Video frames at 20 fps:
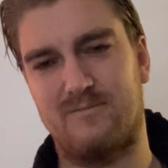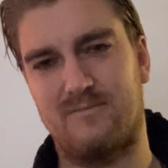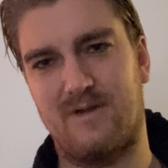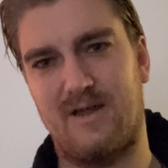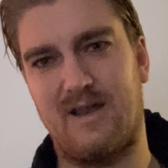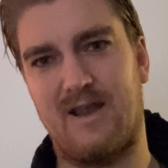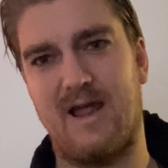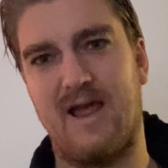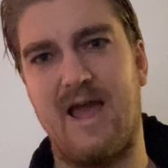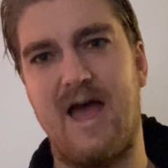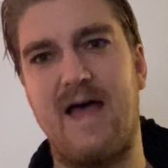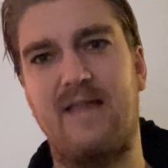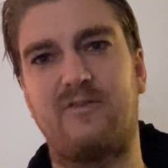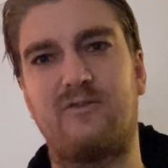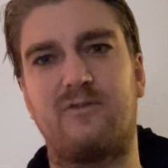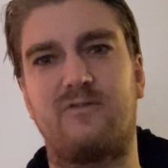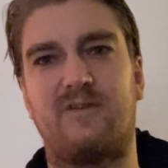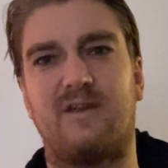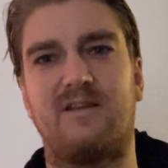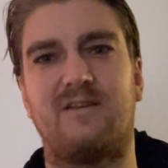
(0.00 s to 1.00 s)
And I had
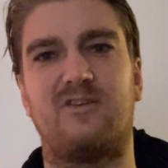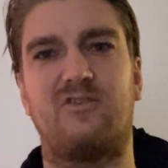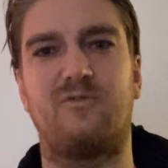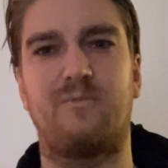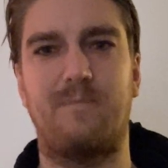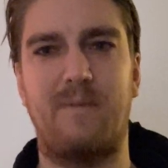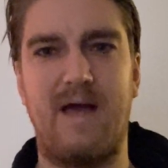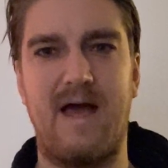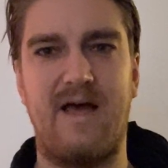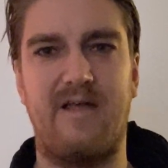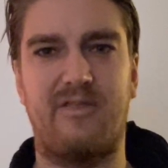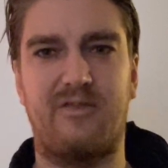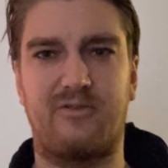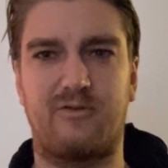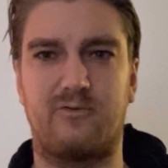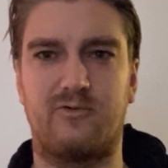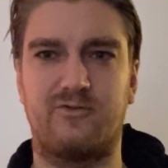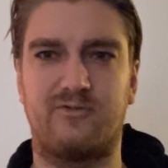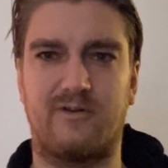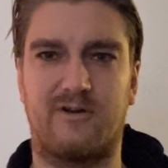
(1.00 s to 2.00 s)
to take this path
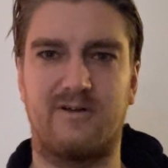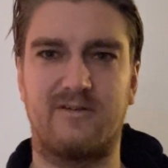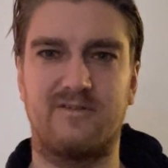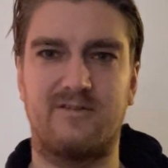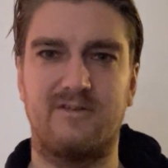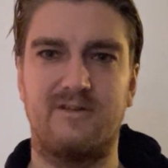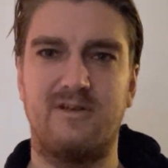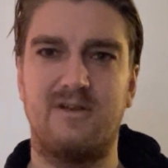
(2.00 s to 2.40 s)
to start